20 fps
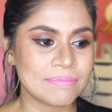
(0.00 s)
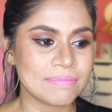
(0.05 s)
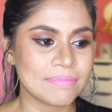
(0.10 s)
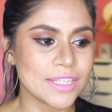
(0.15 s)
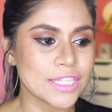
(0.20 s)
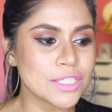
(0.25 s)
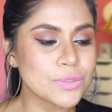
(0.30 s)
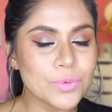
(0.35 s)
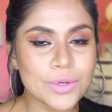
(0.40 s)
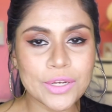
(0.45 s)

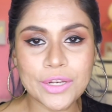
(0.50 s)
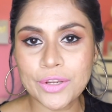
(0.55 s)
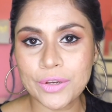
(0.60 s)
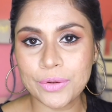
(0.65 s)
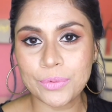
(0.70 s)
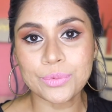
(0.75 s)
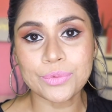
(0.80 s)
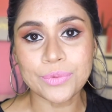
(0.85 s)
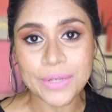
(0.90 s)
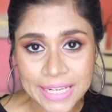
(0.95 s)
This would
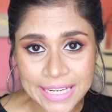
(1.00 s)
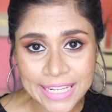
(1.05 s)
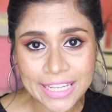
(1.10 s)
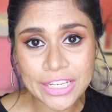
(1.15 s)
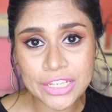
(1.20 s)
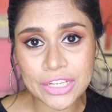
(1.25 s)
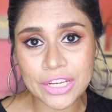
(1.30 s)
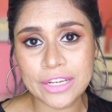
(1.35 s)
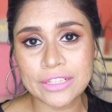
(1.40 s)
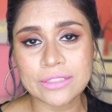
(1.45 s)
look
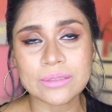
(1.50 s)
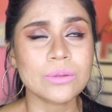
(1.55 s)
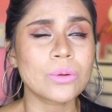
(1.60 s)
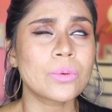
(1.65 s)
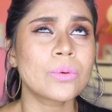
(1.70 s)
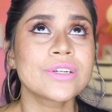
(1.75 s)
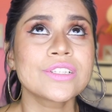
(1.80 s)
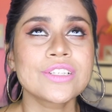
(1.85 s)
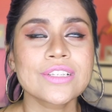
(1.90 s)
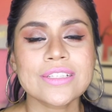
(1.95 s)
really good,
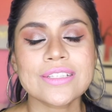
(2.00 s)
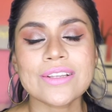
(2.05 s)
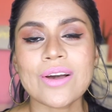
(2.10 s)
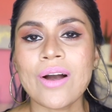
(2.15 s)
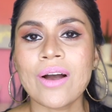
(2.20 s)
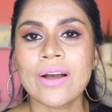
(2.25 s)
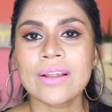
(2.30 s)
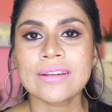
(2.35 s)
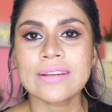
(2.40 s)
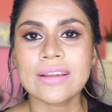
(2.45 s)
gorgeous
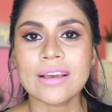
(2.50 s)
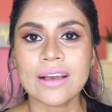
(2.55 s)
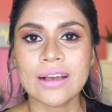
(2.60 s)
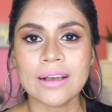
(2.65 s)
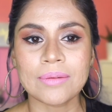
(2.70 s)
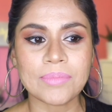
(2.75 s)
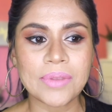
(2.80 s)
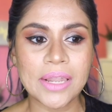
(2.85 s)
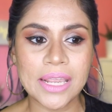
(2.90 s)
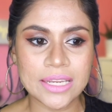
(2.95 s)

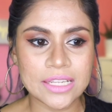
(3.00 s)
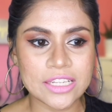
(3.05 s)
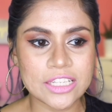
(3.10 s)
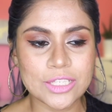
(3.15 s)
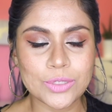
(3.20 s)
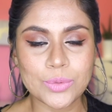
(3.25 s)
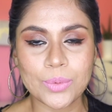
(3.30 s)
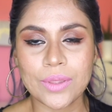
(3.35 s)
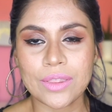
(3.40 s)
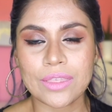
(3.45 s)
on
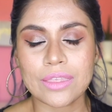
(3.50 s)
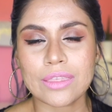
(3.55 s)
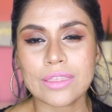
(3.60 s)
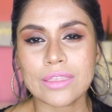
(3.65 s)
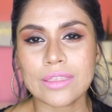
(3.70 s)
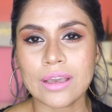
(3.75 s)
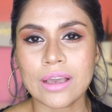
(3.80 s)
ladies with